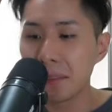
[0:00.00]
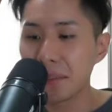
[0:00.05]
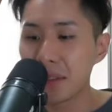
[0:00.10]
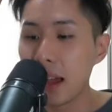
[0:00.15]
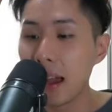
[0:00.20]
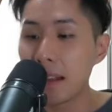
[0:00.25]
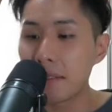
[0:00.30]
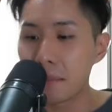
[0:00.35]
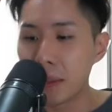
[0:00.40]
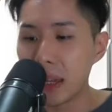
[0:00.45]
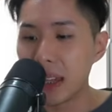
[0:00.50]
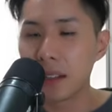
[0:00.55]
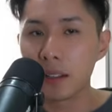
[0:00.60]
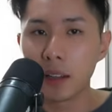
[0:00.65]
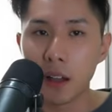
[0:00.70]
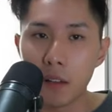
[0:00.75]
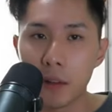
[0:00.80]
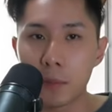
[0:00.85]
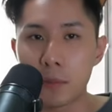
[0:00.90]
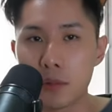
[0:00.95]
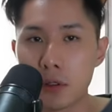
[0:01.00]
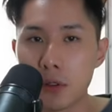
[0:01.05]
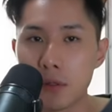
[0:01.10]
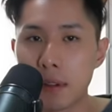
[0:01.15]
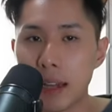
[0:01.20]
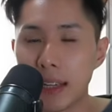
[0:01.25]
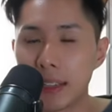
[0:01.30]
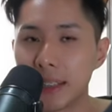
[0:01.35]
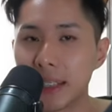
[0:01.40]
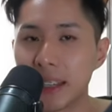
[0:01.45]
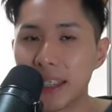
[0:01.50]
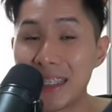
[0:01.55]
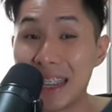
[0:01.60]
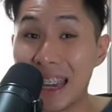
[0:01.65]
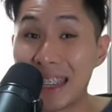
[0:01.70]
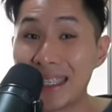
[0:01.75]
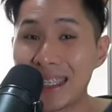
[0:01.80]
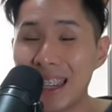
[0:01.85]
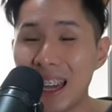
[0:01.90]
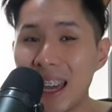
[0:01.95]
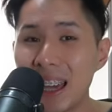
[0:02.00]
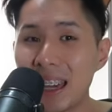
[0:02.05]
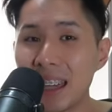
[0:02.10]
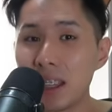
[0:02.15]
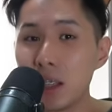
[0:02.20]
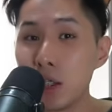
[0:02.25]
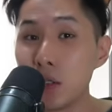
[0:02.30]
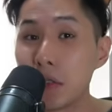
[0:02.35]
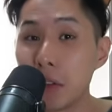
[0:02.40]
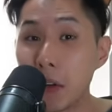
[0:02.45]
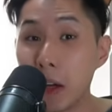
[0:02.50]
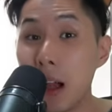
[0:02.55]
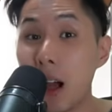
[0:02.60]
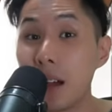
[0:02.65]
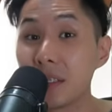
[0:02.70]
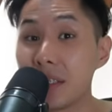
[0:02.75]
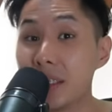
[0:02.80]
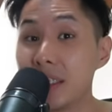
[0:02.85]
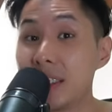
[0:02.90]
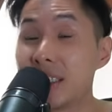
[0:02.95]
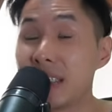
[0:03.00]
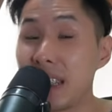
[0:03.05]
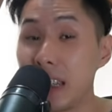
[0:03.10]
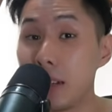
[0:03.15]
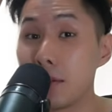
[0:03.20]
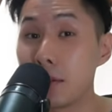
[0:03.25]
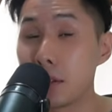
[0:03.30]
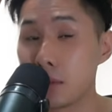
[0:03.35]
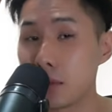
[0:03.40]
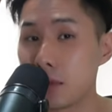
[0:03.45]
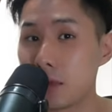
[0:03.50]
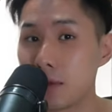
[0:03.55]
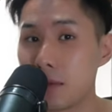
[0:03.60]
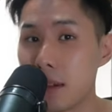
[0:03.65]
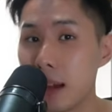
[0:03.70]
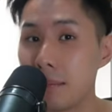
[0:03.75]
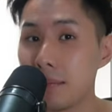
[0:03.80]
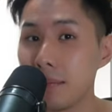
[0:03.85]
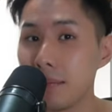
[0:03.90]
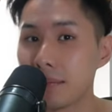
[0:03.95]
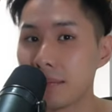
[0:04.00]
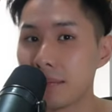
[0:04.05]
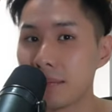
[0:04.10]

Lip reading: you have made a lot of progress, yet you forgot to save your program